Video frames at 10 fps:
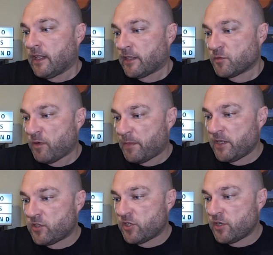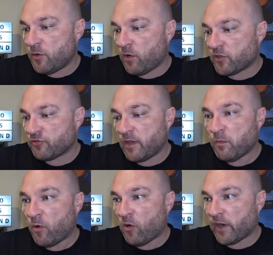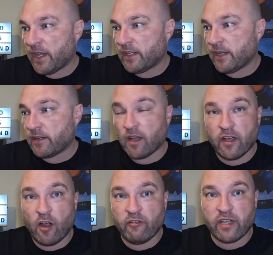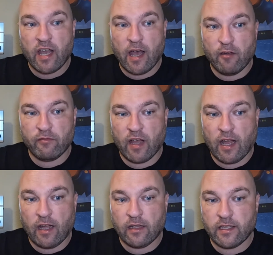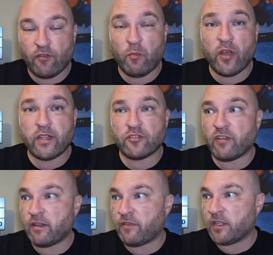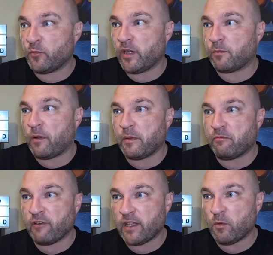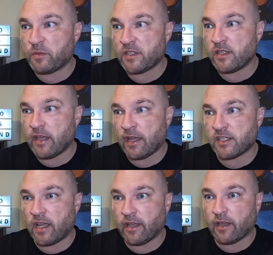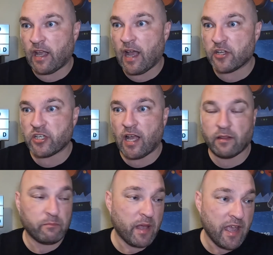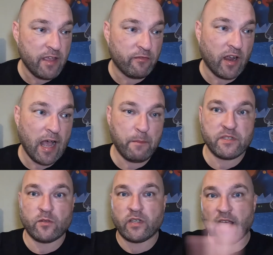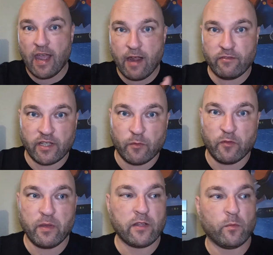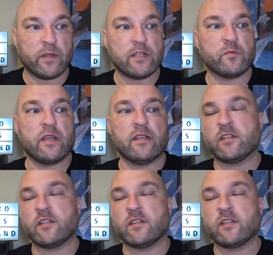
There's probably two or three more in here that I already have, and never mind the trade value, we could probably bring them up to C E X and get cash and pay for absolutely everything that we've picked up this week.